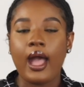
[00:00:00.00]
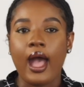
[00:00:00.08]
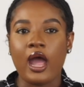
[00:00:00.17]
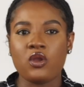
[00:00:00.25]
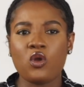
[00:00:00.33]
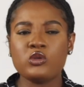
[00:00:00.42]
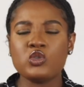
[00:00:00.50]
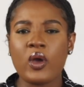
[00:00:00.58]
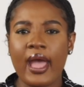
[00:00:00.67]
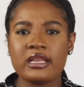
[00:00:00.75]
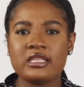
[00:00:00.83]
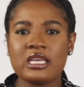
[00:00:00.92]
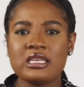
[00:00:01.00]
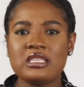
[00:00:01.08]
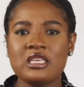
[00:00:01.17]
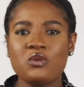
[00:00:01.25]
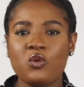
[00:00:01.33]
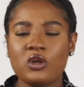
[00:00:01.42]
And also, I just
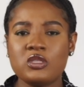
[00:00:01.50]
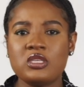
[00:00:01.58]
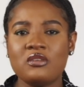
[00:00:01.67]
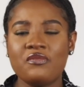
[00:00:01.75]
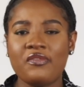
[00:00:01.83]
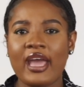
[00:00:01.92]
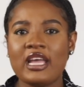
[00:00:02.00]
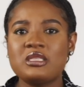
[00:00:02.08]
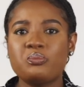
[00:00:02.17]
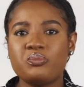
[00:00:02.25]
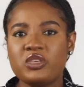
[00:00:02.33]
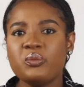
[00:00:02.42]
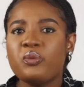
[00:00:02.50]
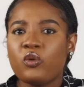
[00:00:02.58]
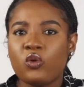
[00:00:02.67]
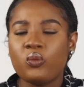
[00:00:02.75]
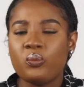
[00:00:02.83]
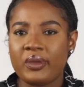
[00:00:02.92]
didn't want to invite
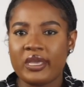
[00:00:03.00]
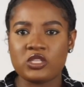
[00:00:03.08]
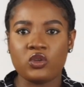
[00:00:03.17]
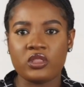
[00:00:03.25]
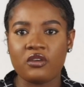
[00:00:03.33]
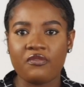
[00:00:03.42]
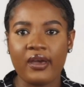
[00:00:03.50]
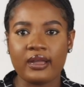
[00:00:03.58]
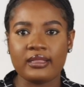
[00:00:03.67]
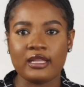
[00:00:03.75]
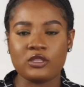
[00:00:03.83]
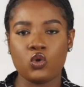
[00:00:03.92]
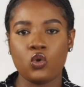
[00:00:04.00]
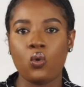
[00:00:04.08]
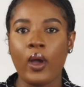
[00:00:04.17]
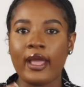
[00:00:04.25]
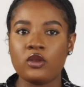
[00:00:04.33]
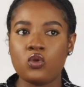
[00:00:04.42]
people based on the fact that,
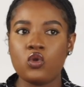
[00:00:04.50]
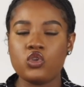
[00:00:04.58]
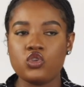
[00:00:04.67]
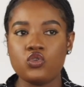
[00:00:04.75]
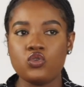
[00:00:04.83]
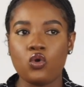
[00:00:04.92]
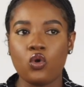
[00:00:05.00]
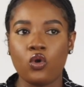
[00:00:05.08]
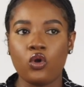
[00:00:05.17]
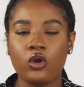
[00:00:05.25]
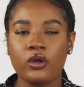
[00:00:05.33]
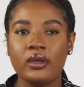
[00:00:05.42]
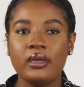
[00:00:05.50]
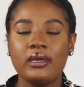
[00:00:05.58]
oh, I know you, or,